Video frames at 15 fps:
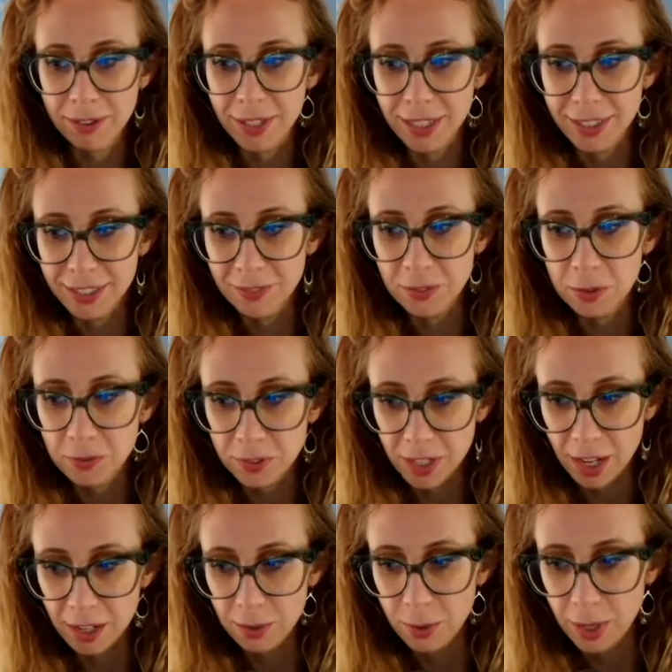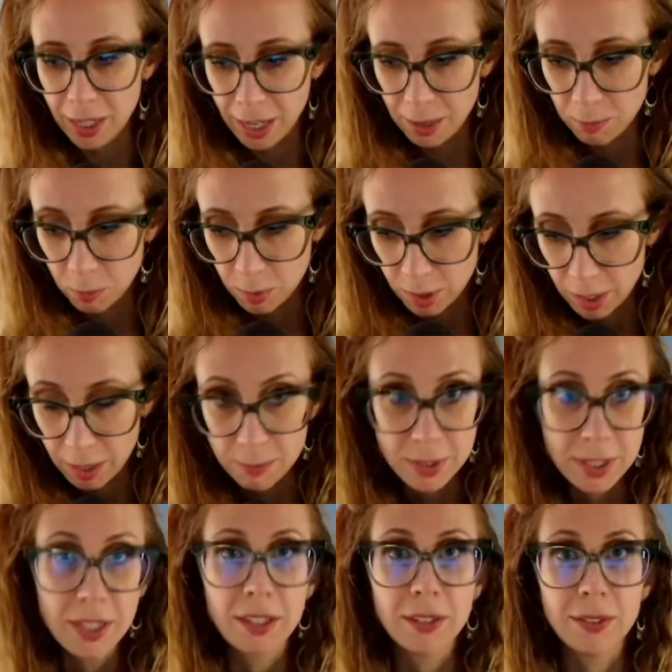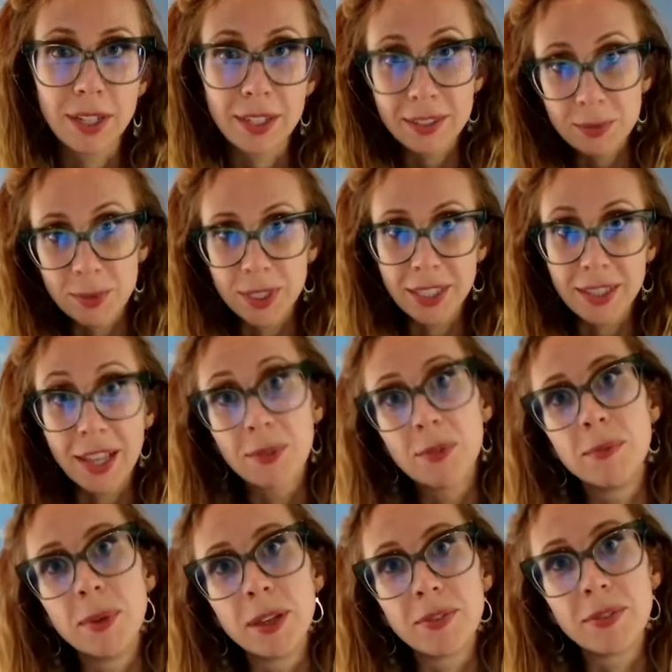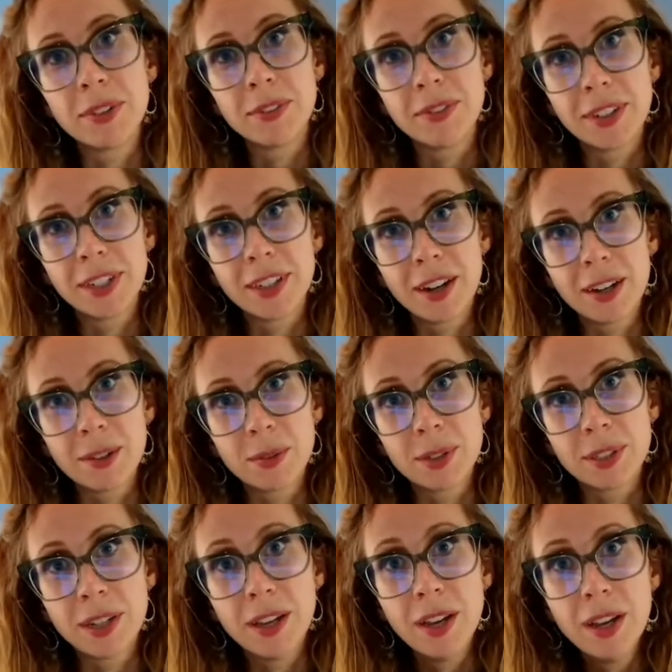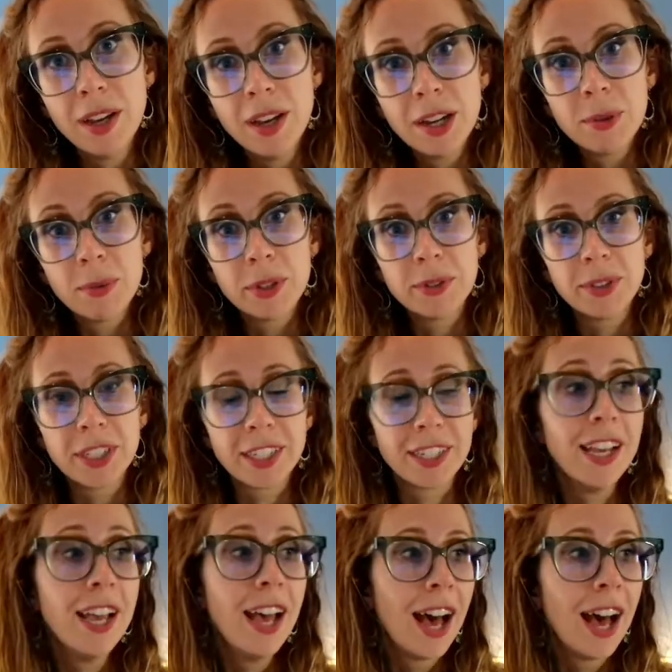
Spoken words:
And if you forgot who I am, well, I'm seeing you next week, and that will make for a very awkward reunion.